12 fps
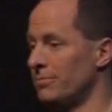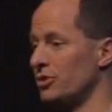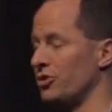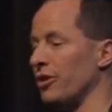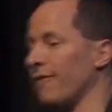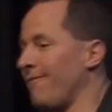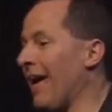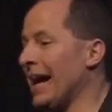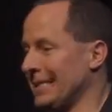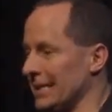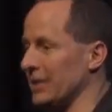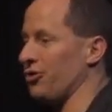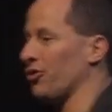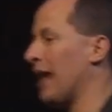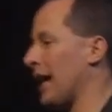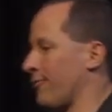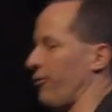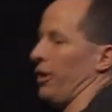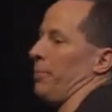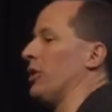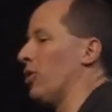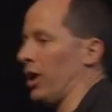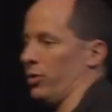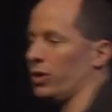So the fact is, you're not afraid of being
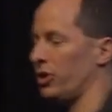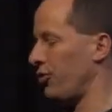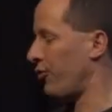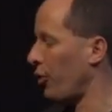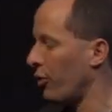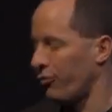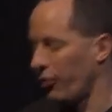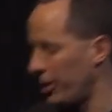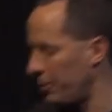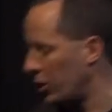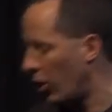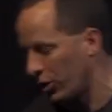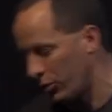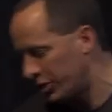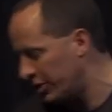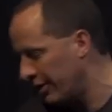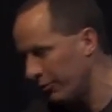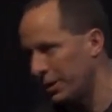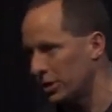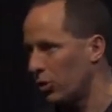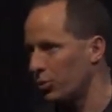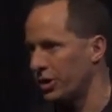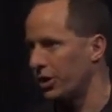awkward, because if you're afraid of being awkward, you'd never be alone with